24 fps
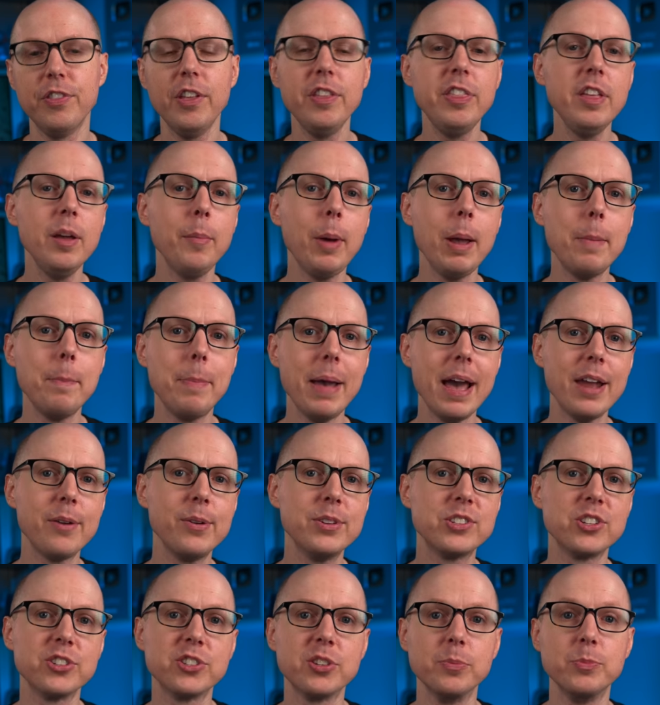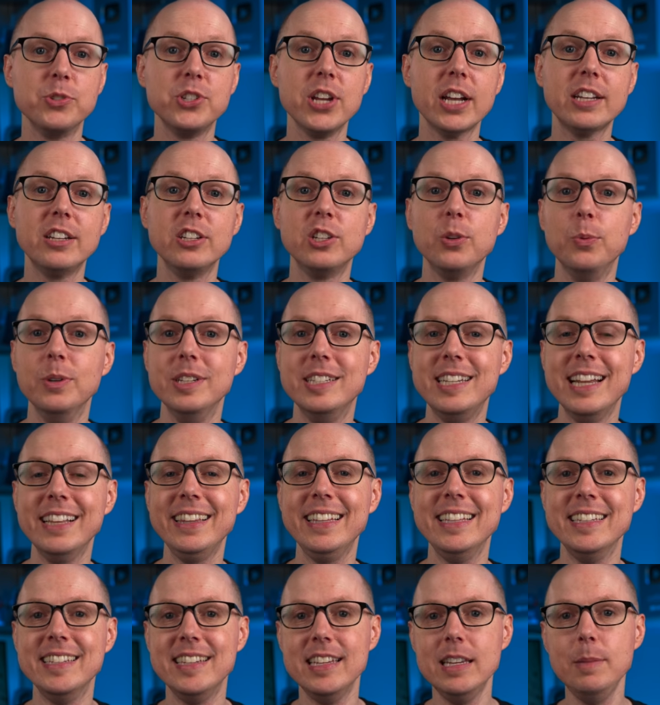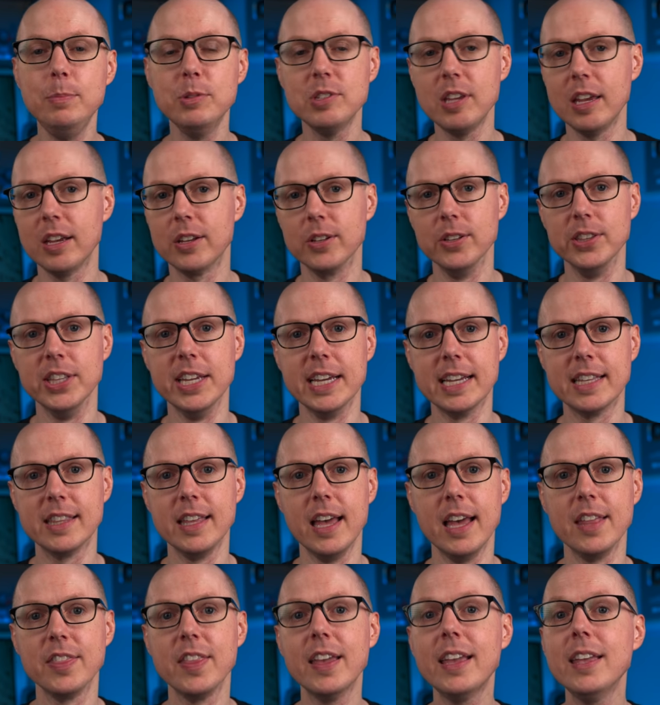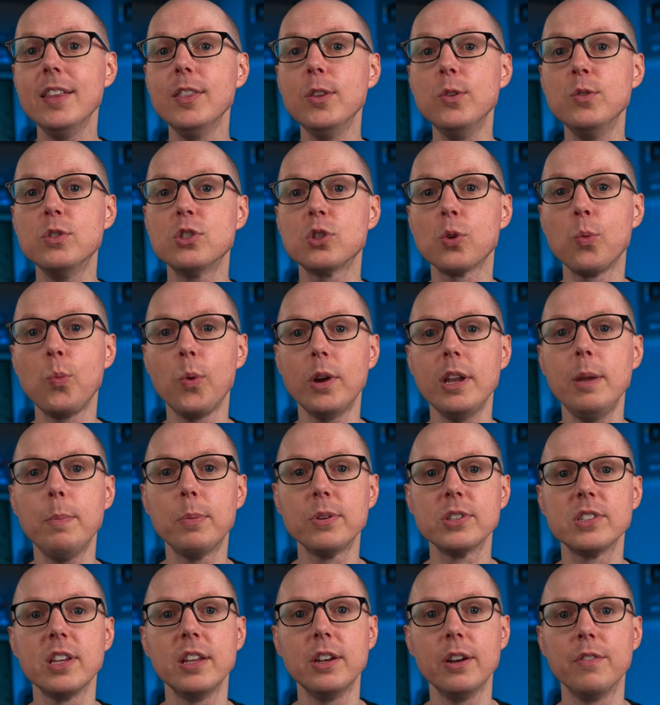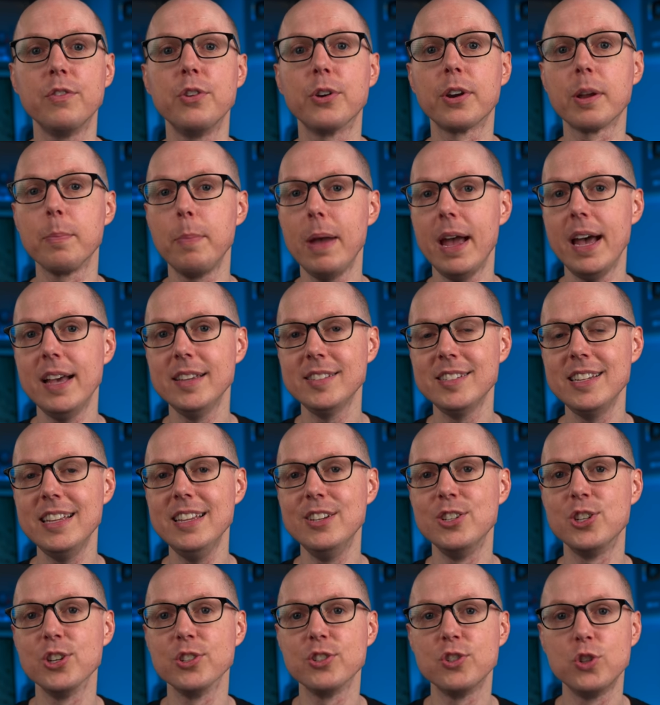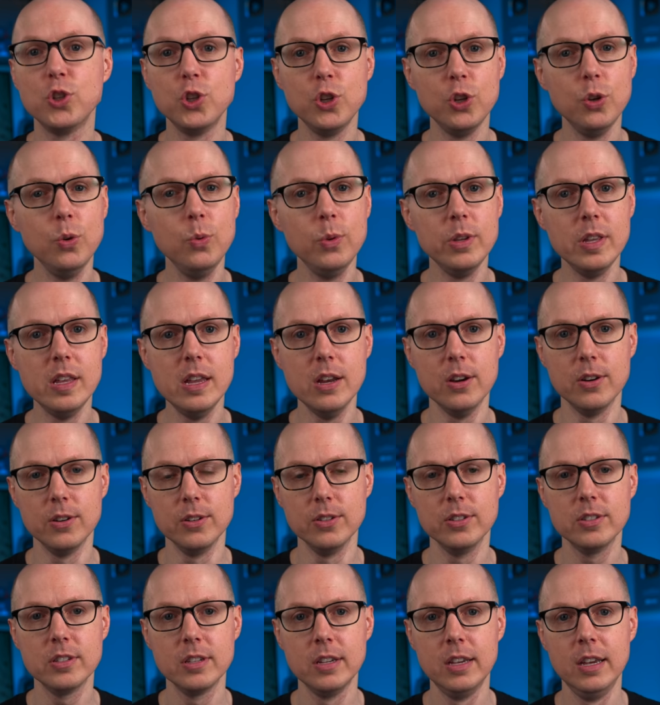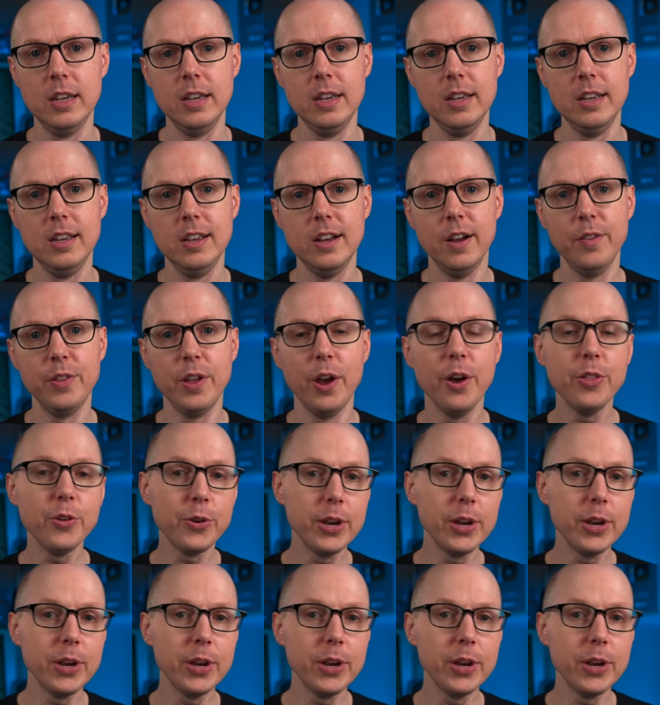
lithium ion batteries are subjected to a daily deep cycle like that, they can lose 20% of their capacity in just two years. On the other